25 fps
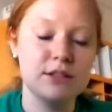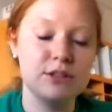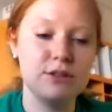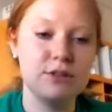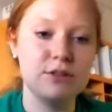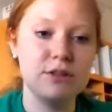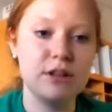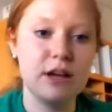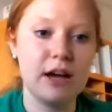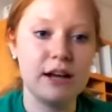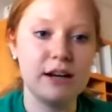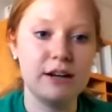
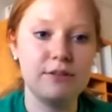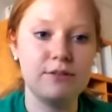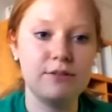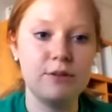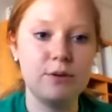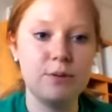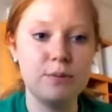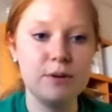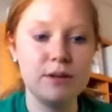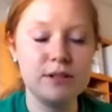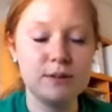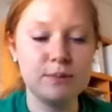so that if
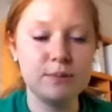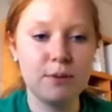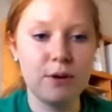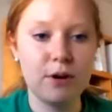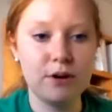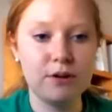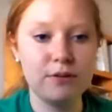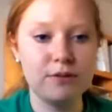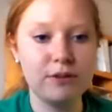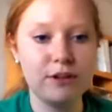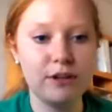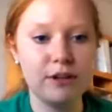you missed
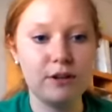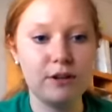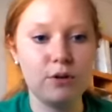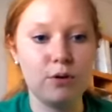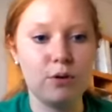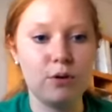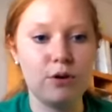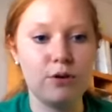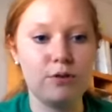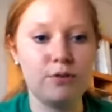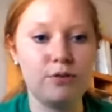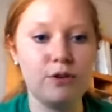part of it
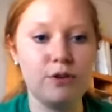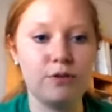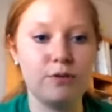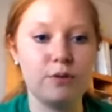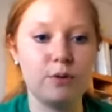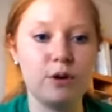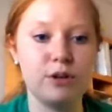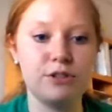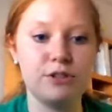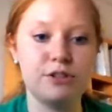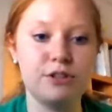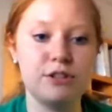or if you
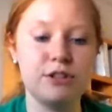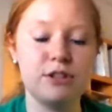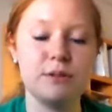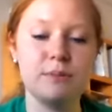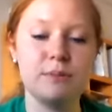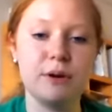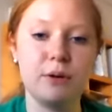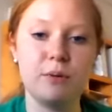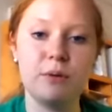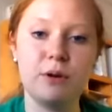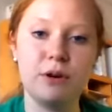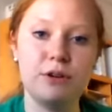have questions
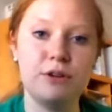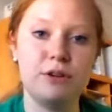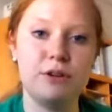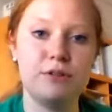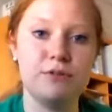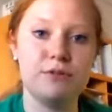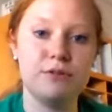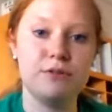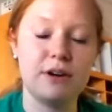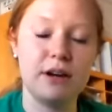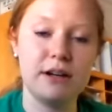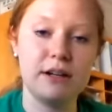about where you
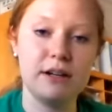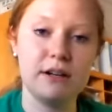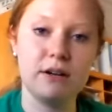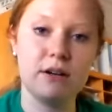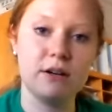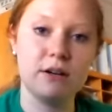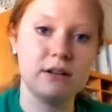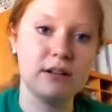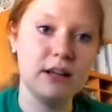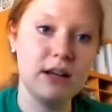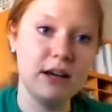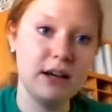can find it
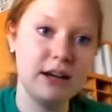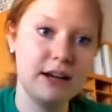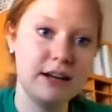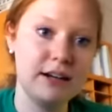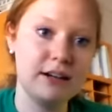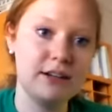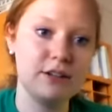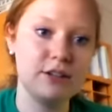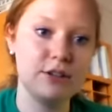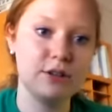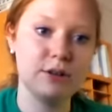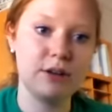
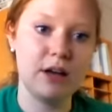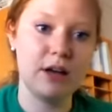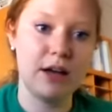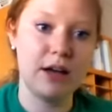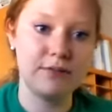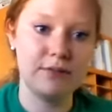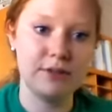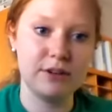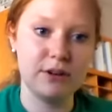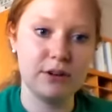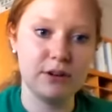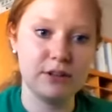online, you'll
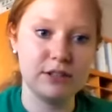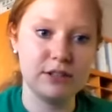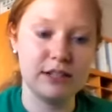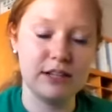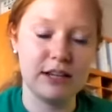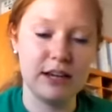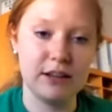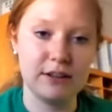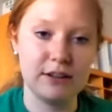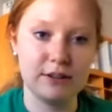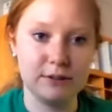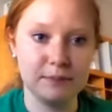have it all
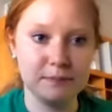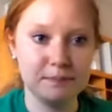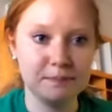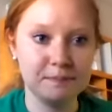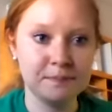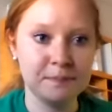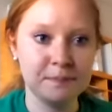together.